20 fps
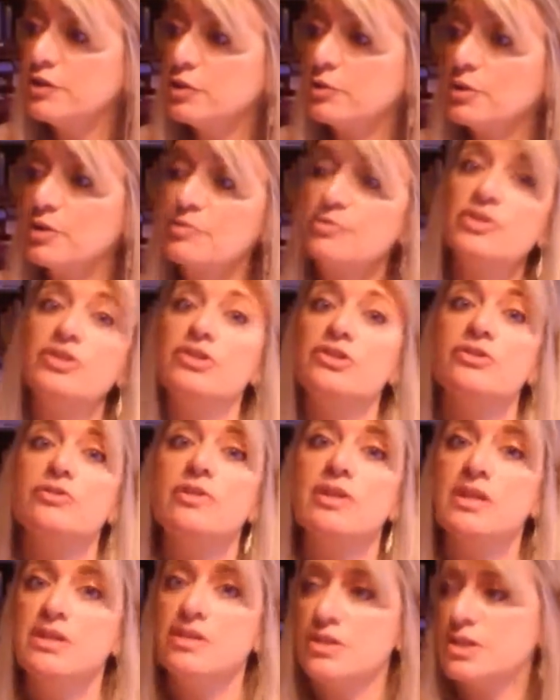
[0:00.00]
your own
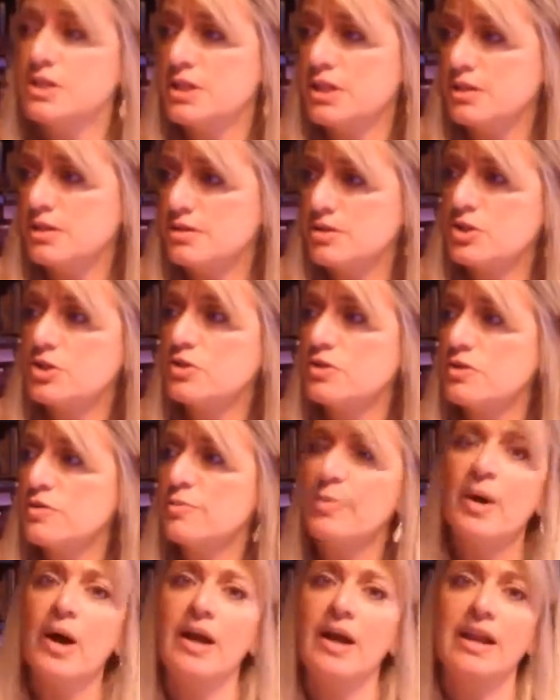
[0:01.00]
students and
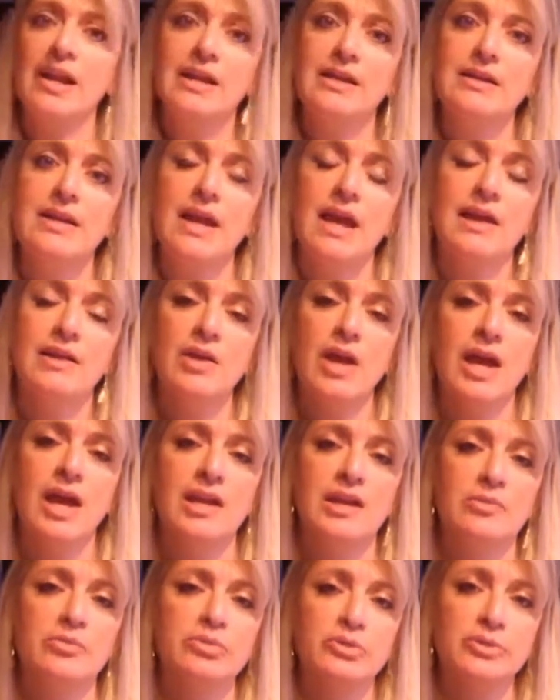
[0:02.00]
student body and
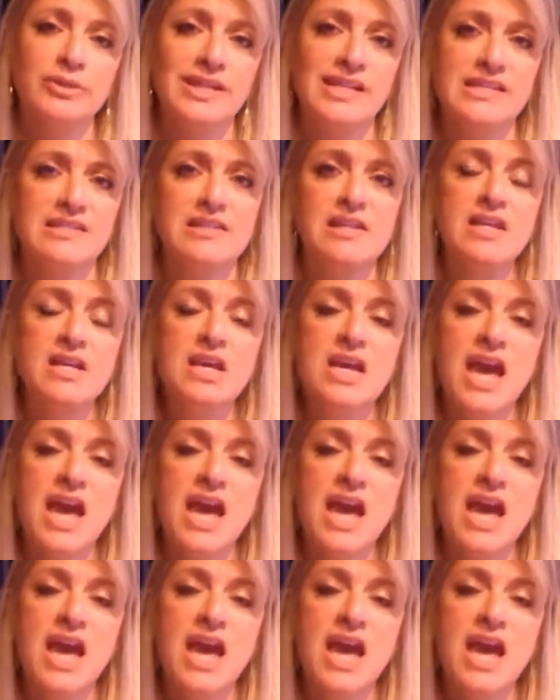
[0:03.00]
employees,